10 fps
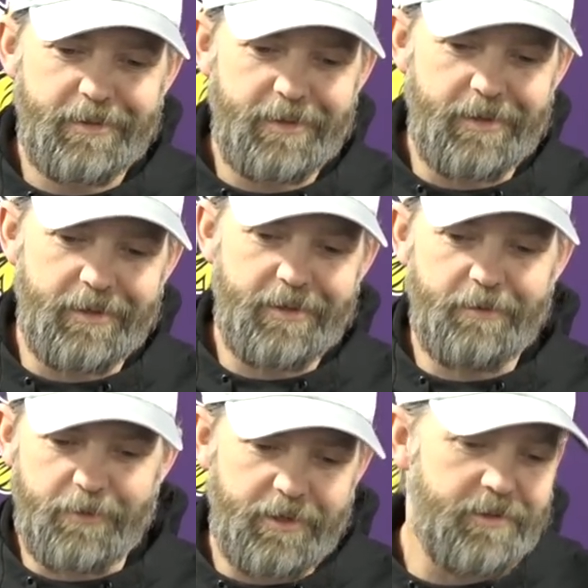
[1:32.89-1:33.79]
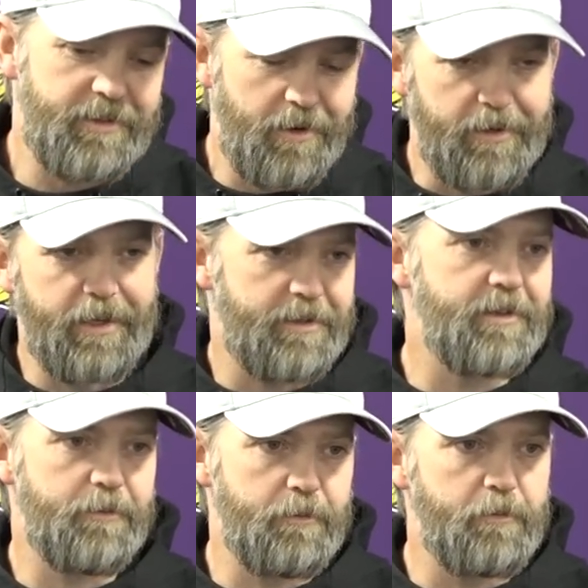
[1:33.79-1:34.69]
and you start to get
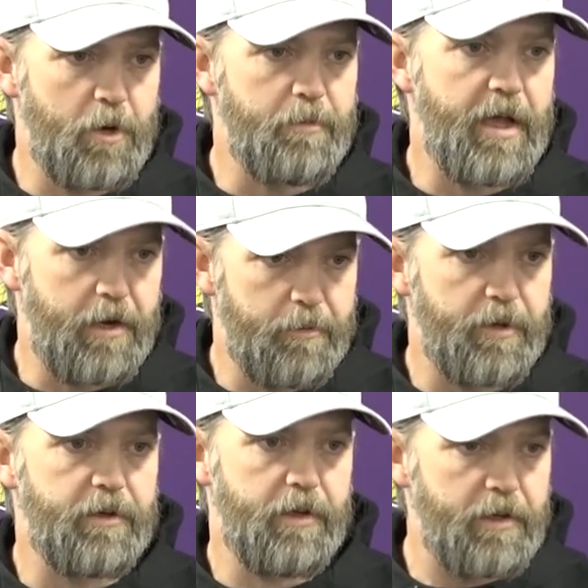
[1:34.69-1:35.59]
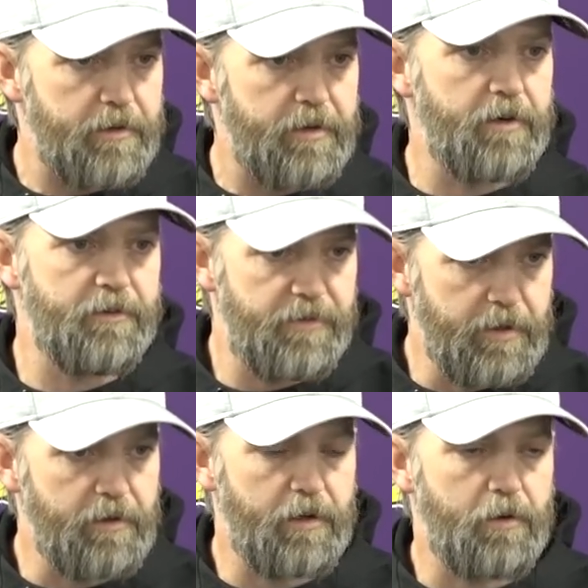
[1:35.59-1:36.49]
some momentum and you start to
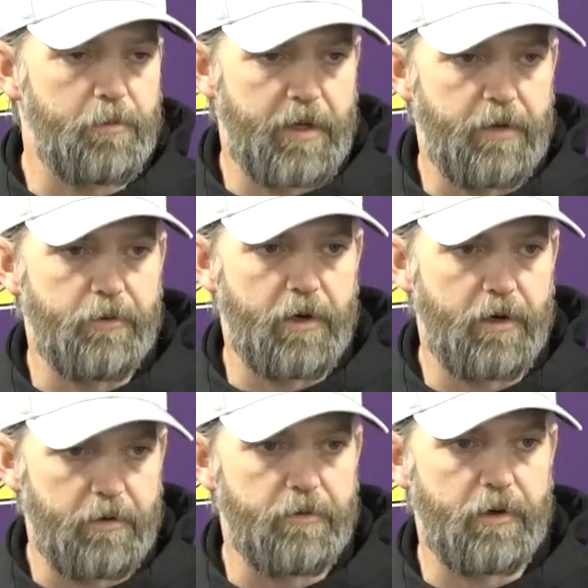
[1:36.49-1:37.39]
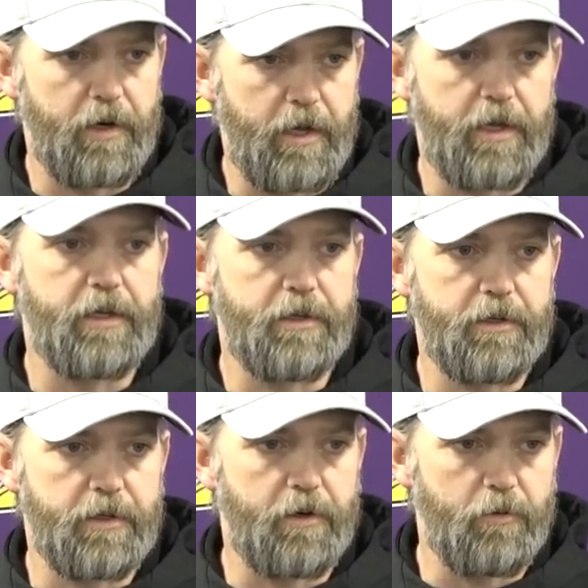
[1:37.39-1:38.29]
feel it a little bit where, hey,
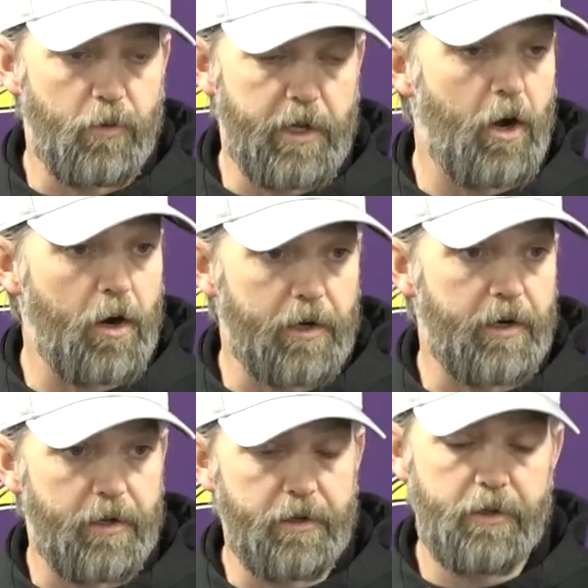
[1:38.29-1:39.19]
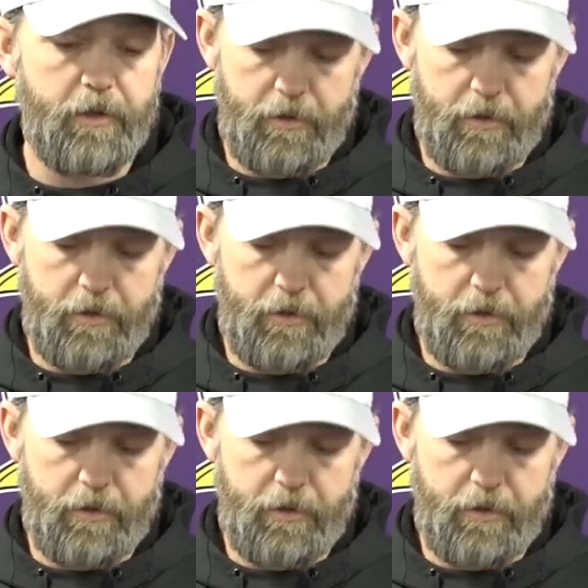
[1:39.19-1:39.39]
you know, we are going to,